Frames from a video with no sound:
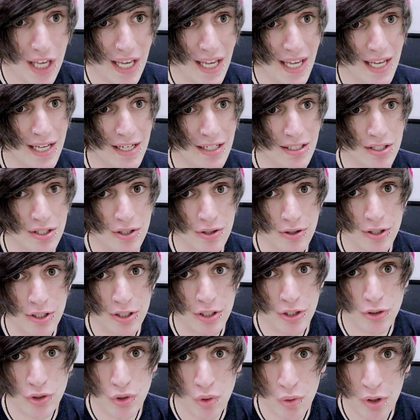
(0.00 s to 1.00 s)
and you're in
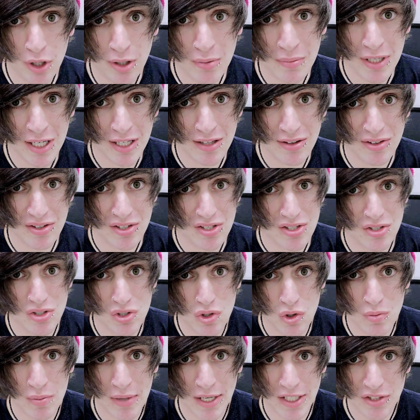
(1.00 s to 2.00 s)
your dorm and it's just
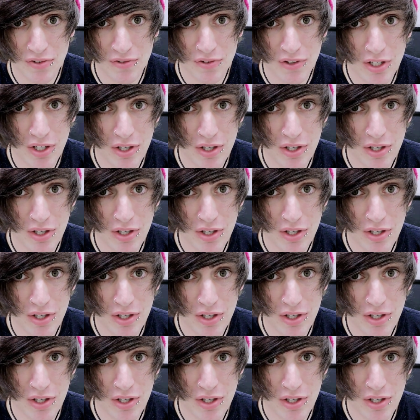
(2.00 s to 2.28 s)
too much for